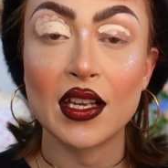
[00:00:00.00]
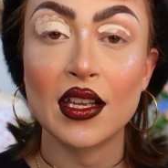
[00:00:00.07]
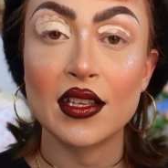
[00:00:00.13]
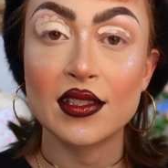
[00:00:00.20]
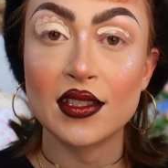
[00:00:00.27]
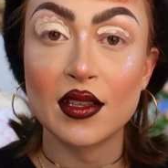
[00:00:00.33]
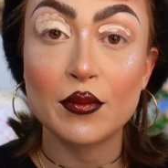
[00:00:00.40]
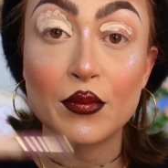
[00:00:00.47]
It
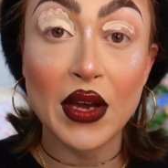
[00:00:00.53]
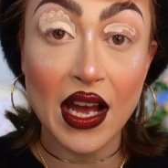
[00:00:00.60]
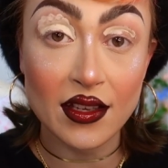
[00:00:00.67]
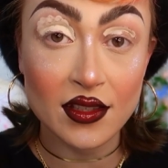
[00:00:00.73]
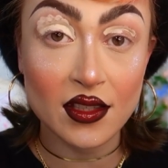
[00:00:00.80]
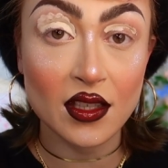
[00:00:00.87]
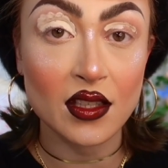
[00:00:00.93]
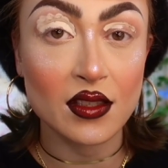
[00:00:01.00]
is the
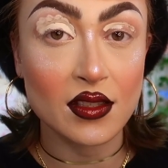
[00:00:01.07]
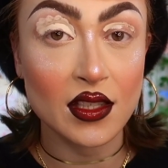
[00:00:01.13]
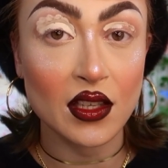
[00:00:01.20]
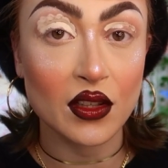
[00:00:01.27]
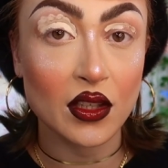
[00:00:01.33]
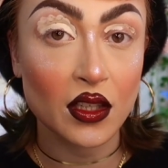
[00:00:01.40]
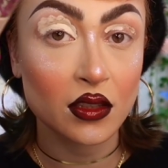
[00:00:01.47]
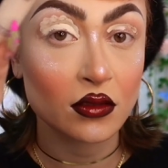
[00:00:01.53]
best
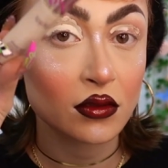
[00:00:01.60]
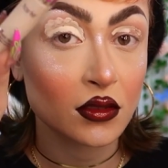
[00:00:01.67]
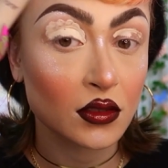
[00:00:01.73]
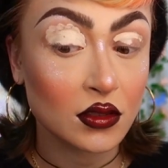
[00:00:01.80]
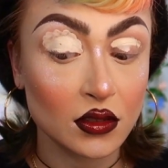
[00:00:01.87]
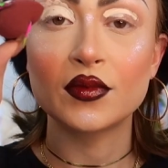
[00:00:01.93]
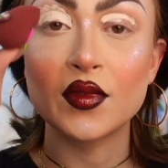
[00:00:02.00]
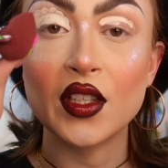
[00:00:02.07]
concealer.
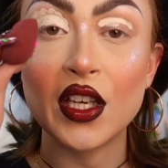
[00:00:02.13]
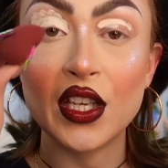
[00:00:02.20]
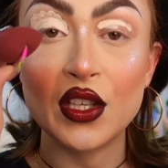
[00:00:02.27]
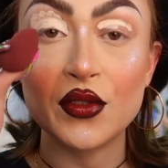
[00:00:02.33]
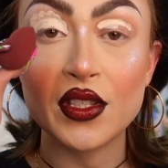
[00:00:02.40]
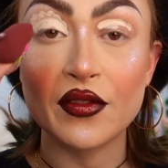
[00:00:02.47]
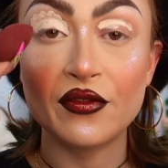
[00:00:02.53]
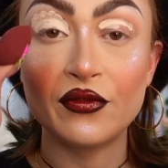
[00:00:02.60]
I'm gonna use Yay!